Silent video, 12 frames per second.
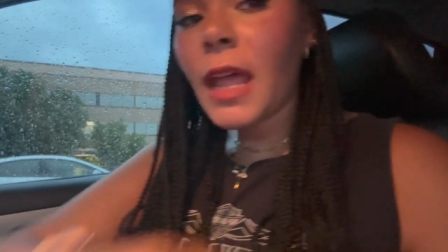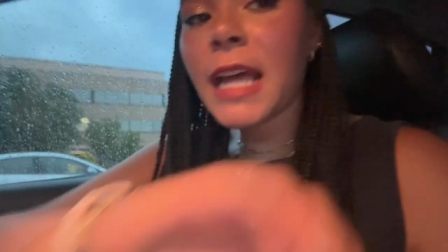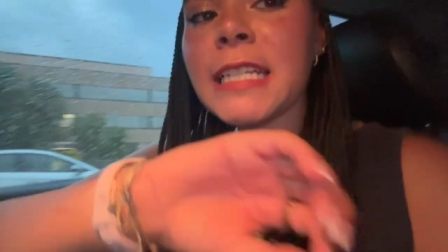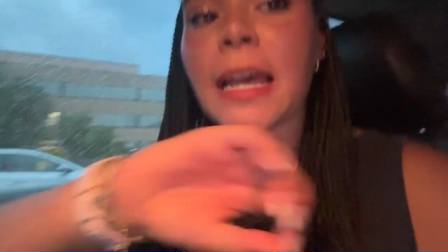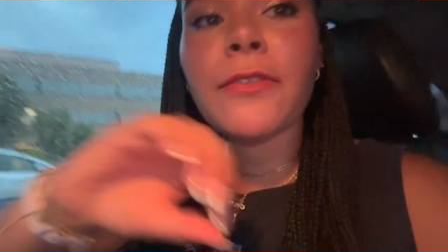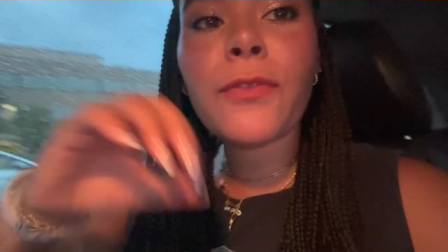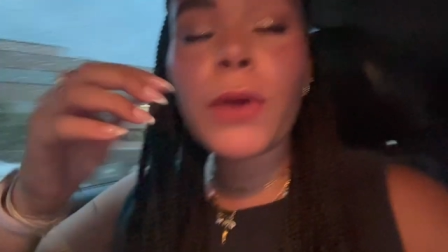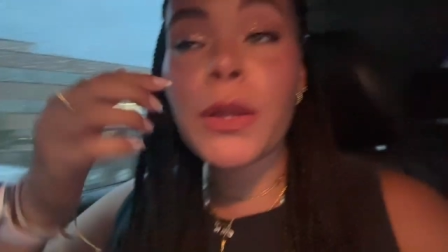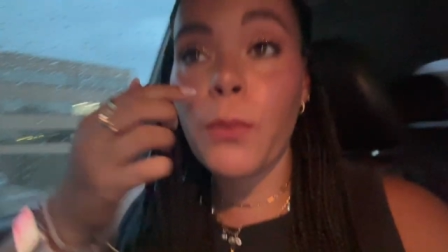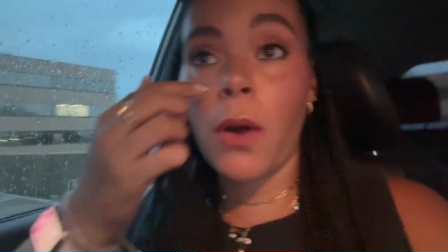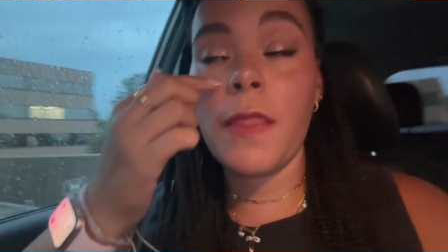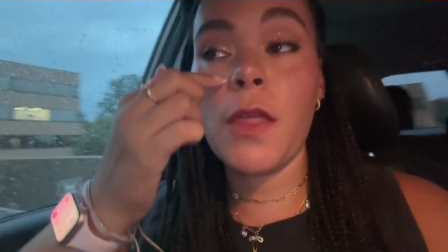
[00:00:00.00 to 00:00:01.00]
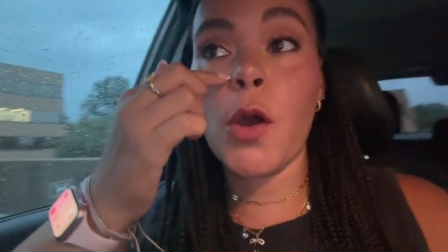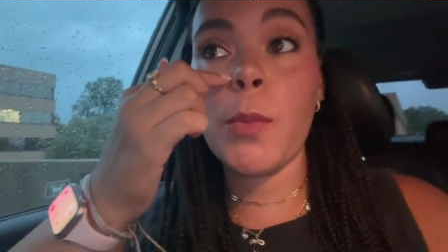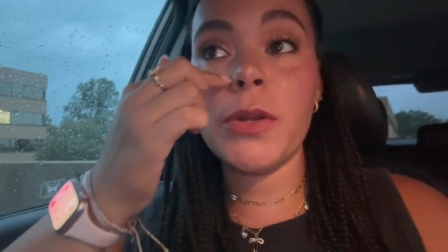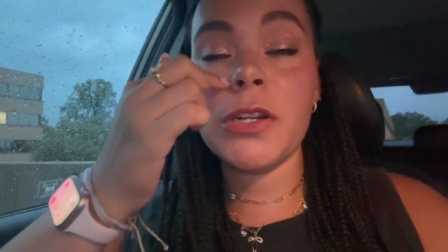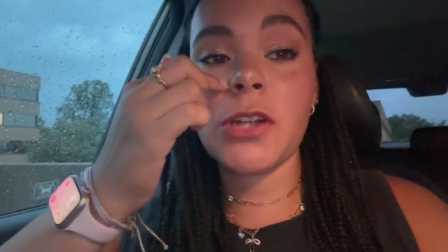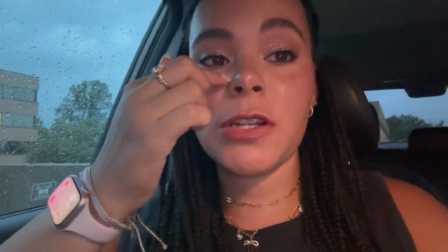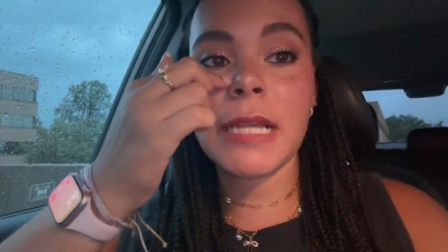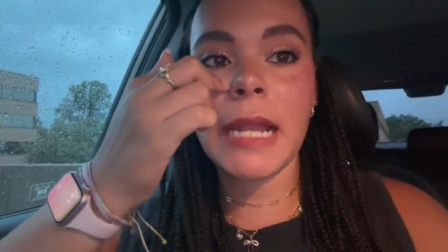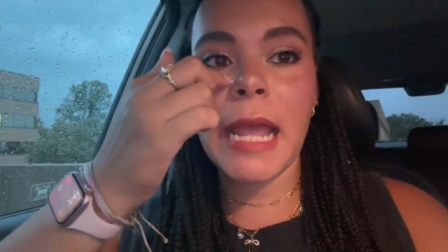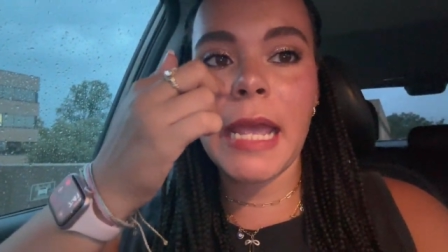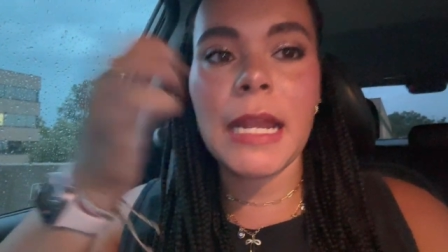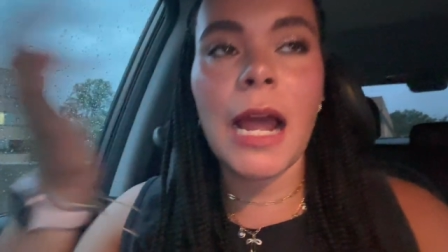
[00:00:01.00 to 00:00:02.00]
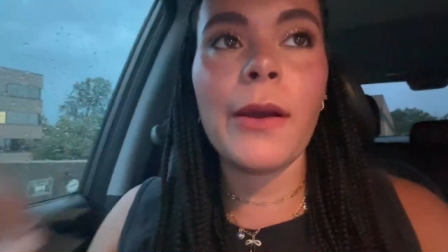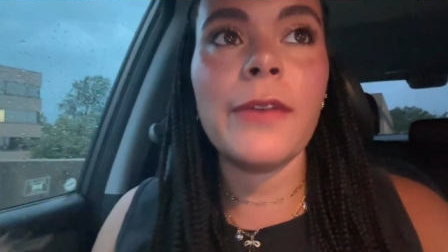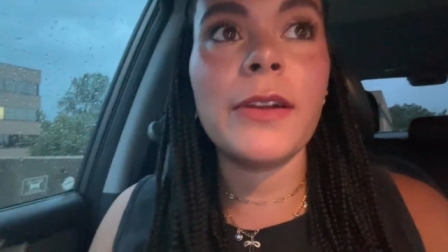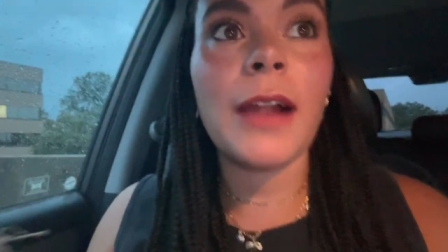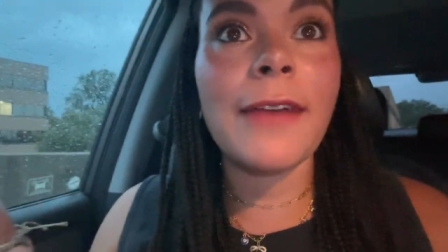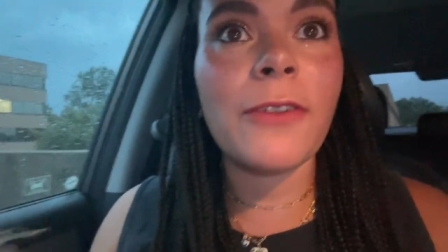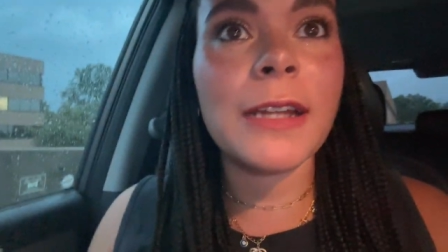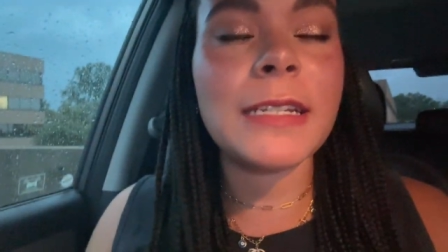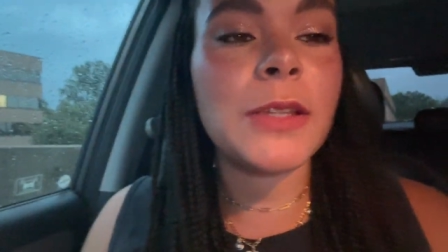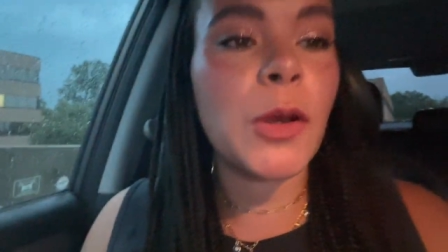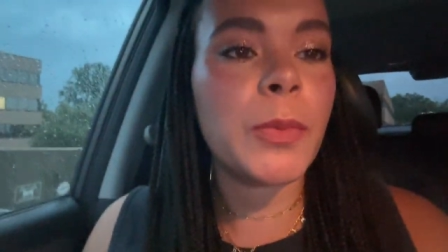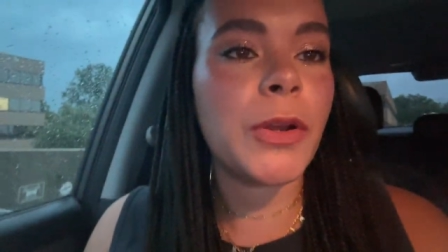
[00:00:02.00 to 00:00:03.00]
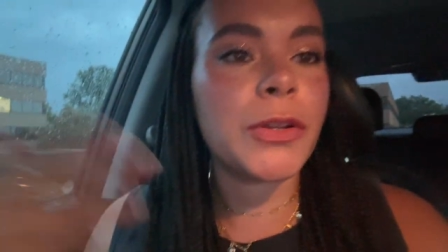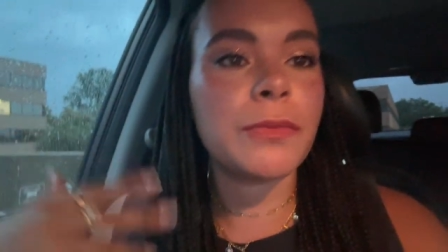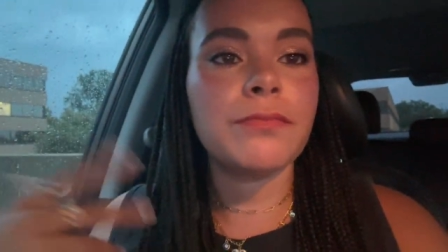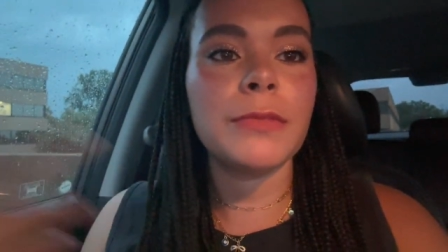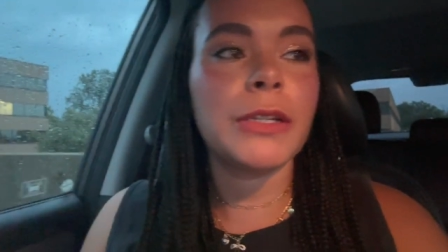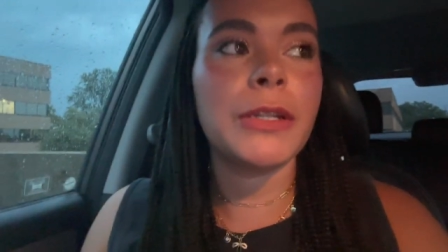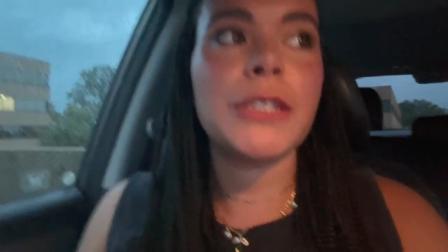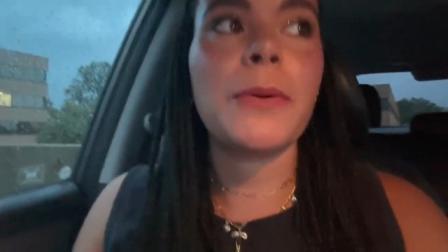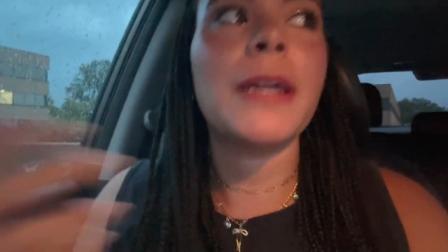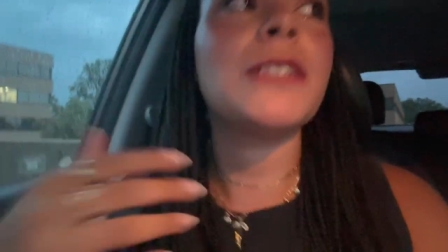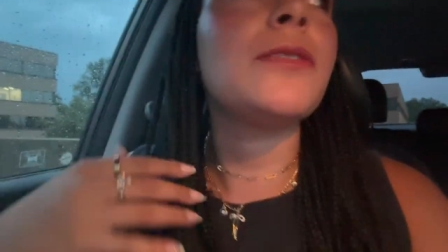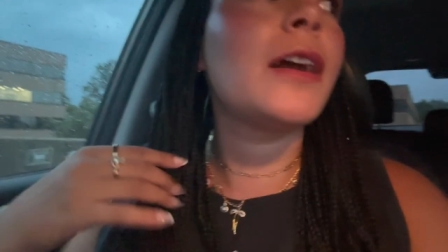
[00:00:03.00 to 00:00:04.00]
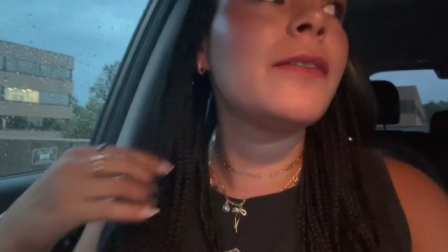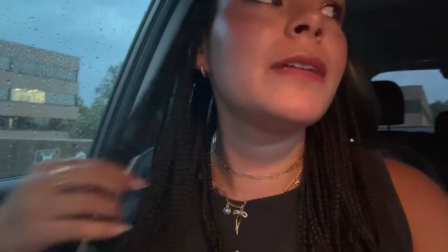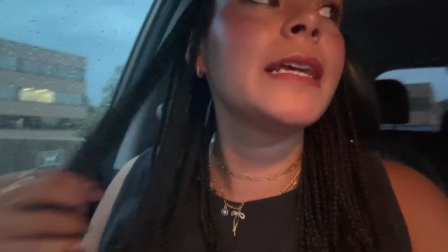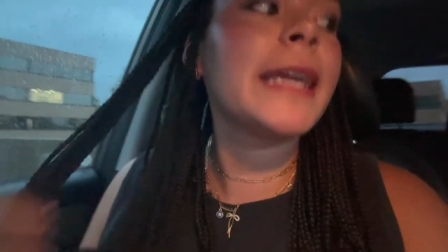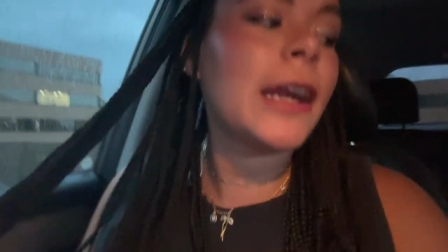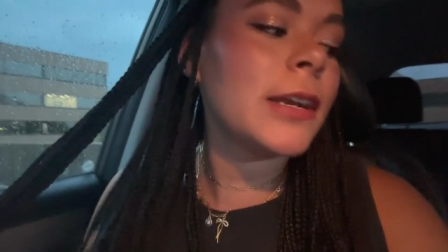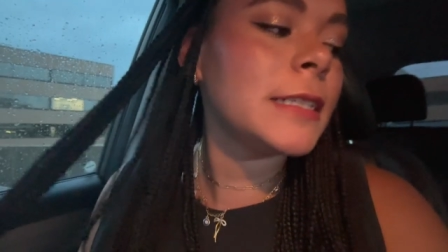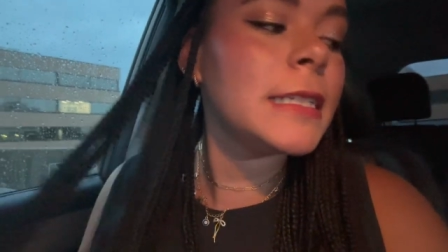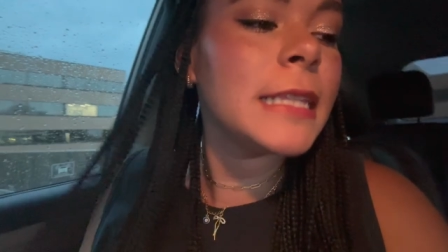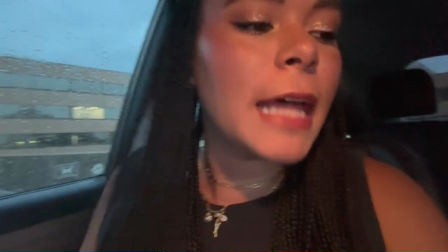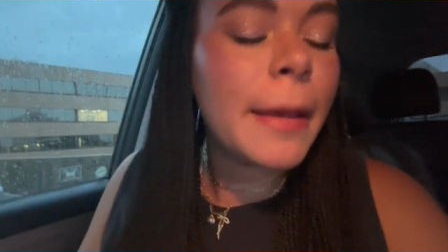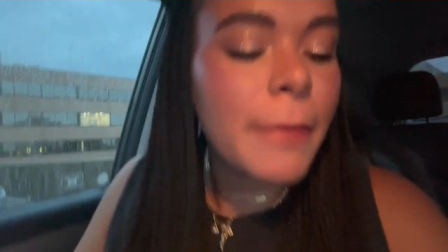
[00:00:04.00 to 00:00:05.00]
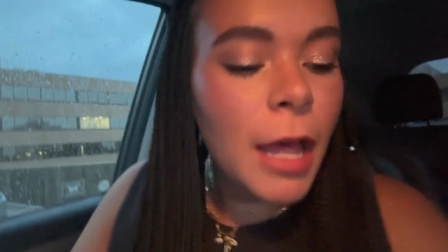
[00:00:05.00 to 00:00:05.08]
7.41, the opener starts at 8. However, I've already seen the opener literally twice, so I don't really care to see them.